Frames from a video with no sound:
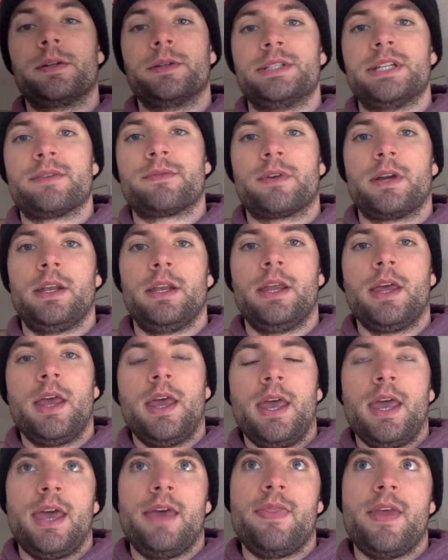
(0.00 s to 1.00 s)
different,
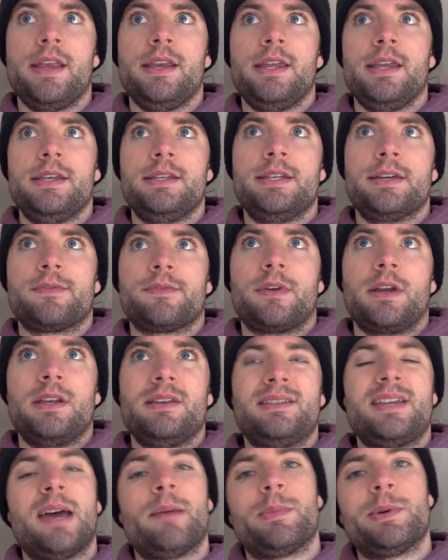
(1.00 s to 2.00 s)
and they need different
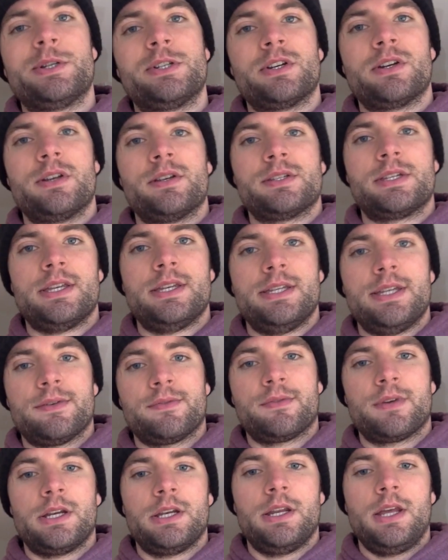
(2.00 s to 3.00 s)
temperatures and
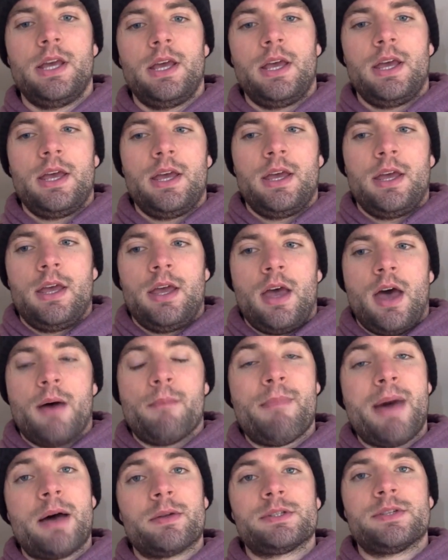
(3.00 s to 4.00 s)
different
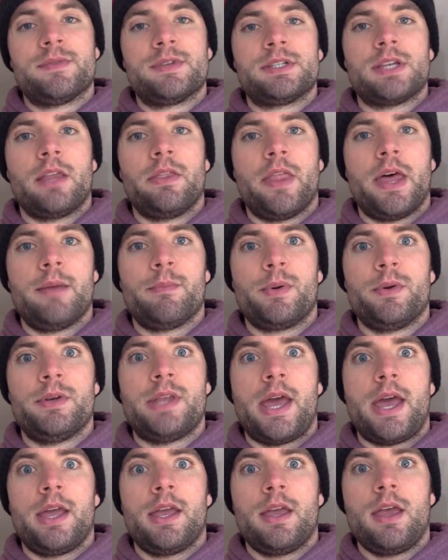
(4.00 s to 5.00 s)
amounts of sunlight per
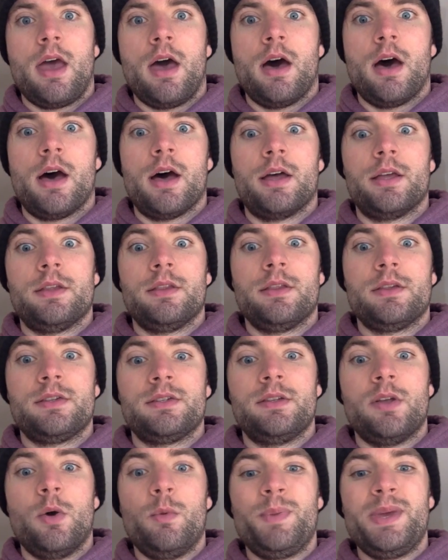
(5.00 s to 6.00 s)
day.
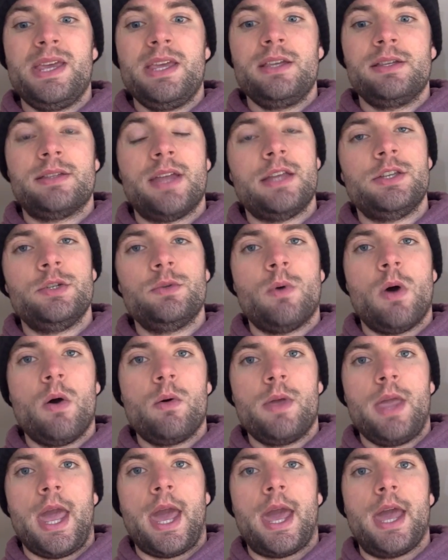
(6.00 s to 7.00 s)
Snow peas, they do
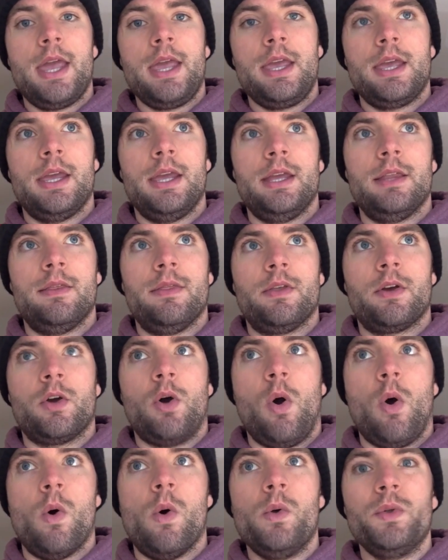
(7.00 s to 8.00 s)
okay in the
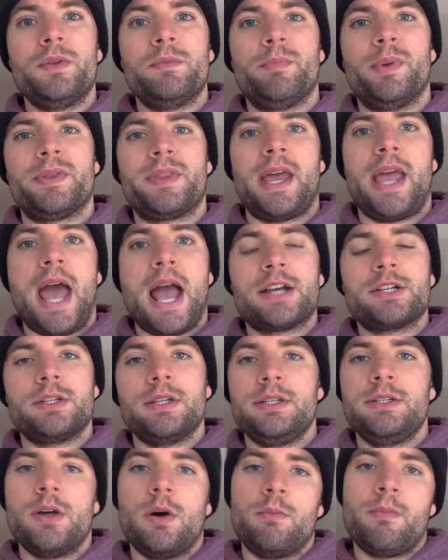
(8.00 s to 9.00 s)
cold, but they
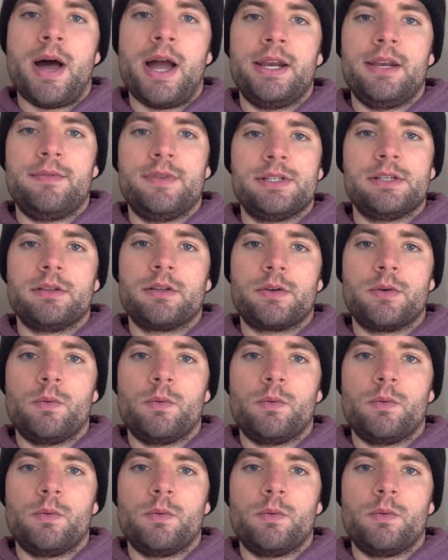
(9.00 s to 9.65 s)
actually don't mind if it's a little